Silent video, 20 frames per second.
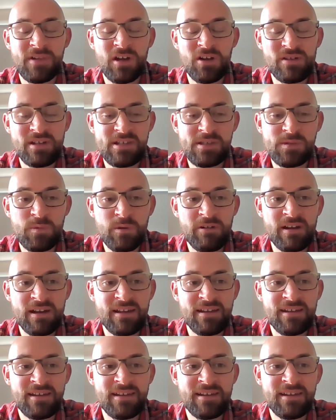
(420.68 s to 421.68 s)
Holy
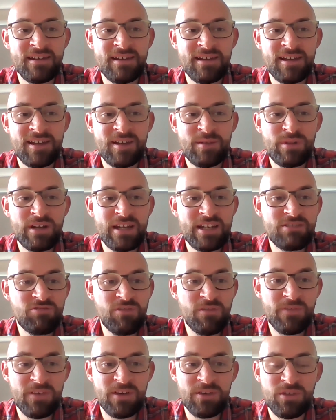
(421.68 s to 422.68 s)
Spirit, please
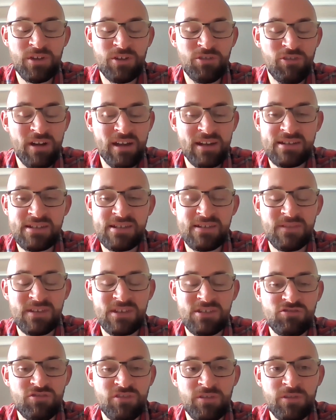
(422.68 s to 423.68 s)
reveal the greatness of
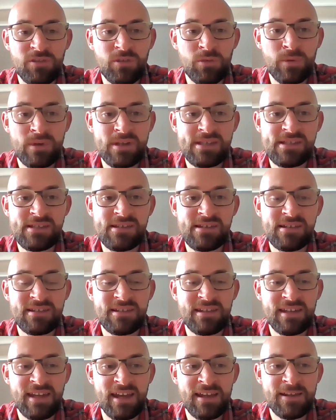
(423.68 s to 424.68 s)
this truth to us
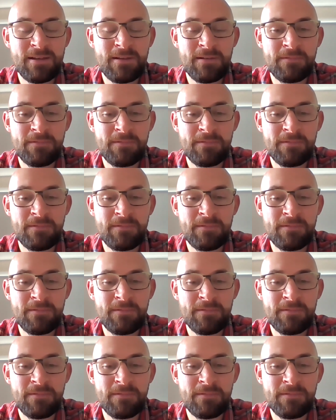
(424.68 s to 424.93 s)
today,